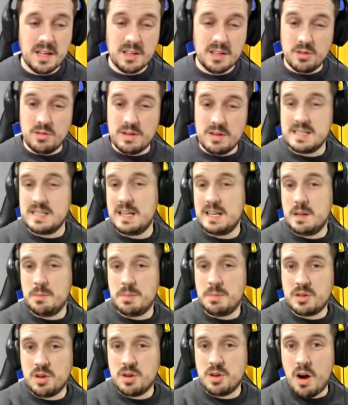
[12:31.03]
There is a little
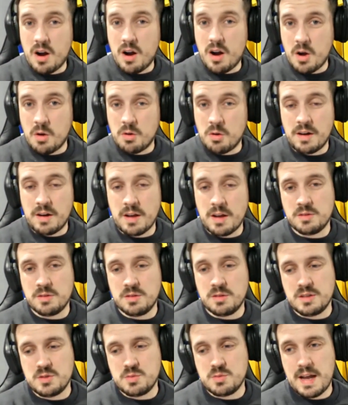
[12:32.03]
bit of talk going
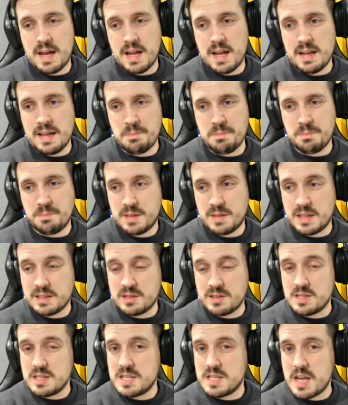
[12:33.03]
around as well
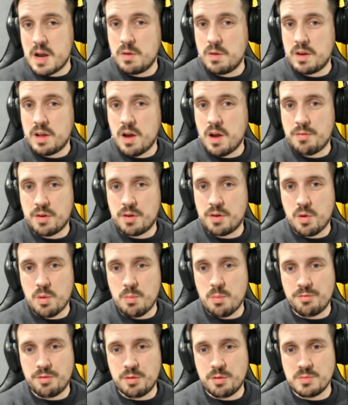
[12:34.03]
that there's a Saudi offer
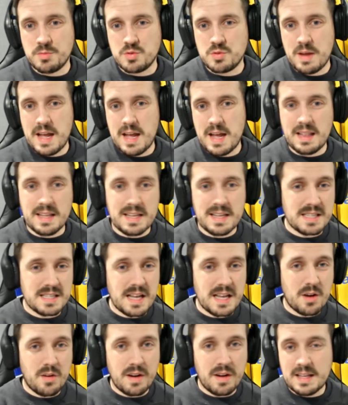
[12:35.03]
come from as well. Is
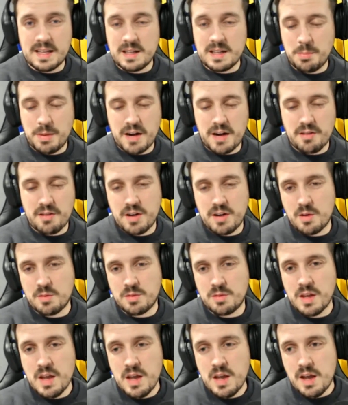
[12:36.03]
that kind of in the background?